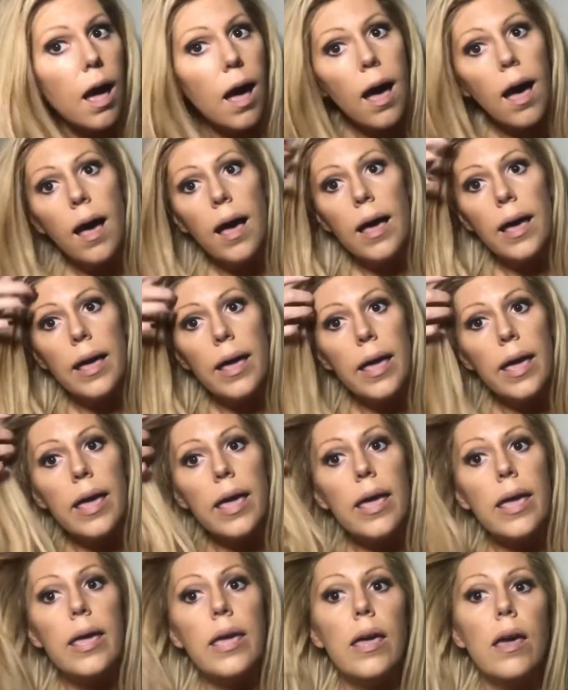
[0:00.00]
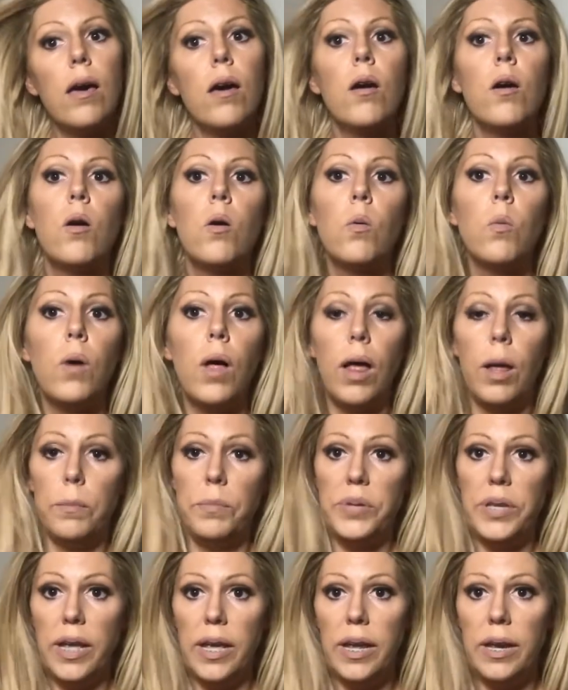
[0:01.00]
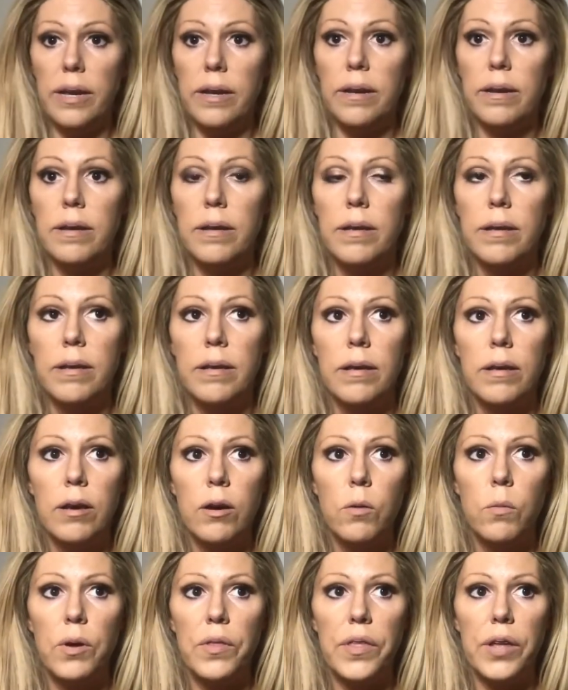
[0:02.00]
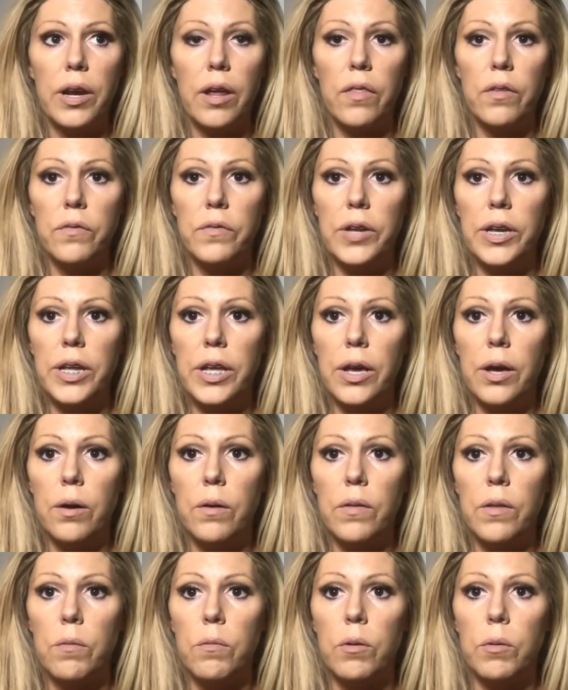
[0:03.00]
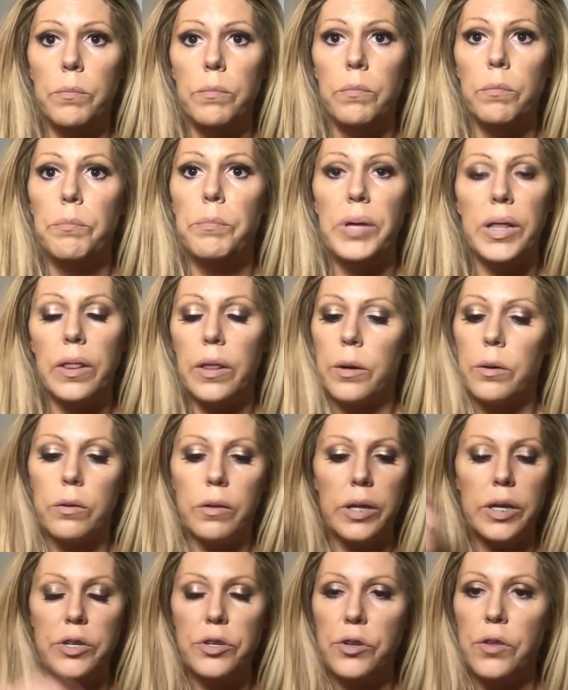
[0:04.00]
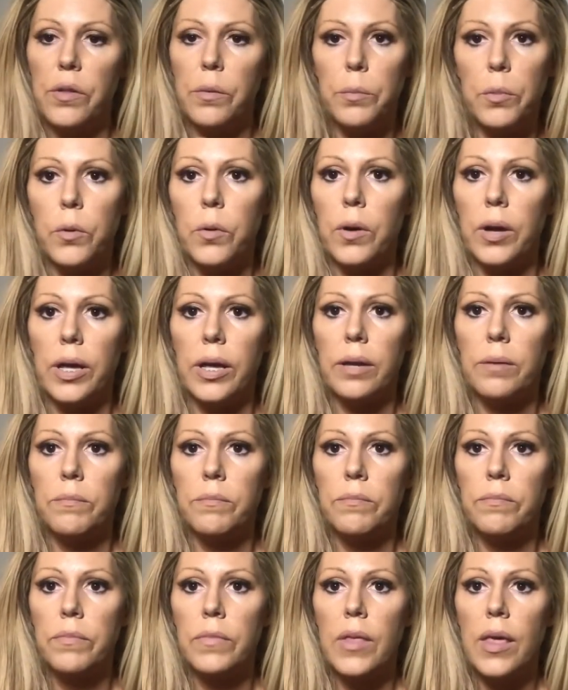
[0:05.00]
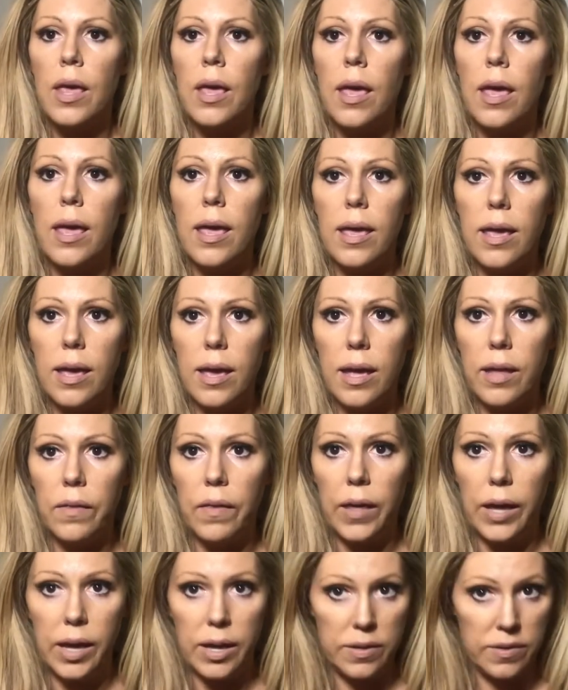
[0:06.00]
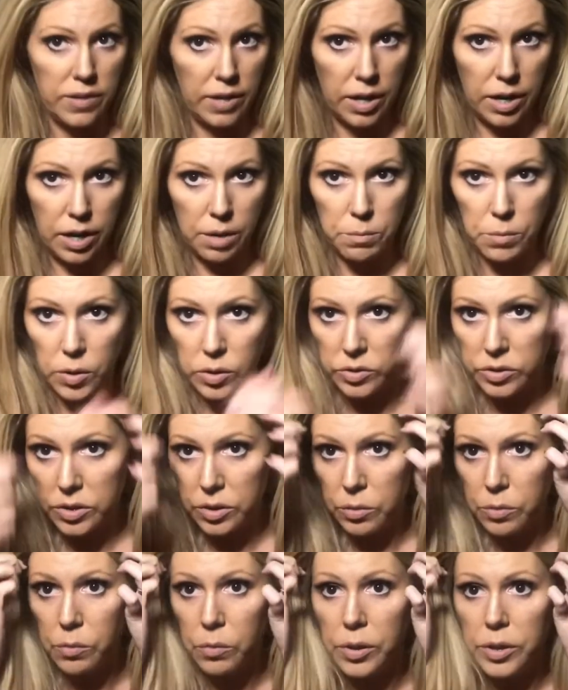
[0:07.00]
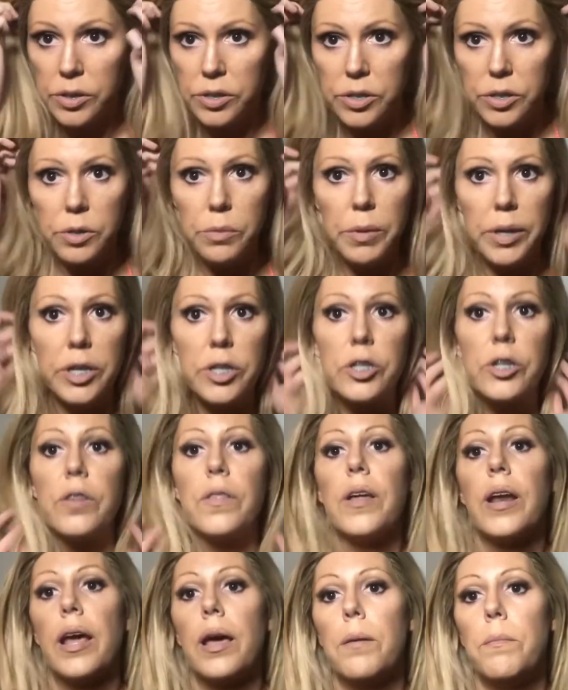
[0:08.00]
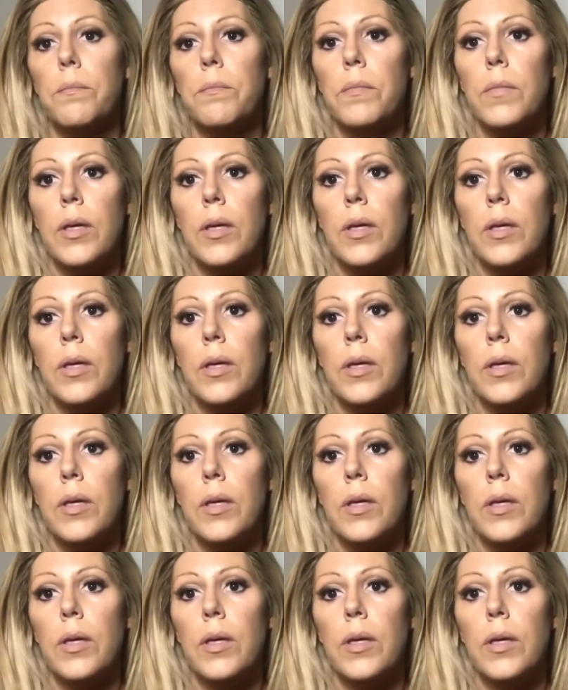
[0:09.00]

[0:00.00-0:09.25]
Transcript: I will update with another video that will be literally to the point. And like I said, I'm also going to make sure that I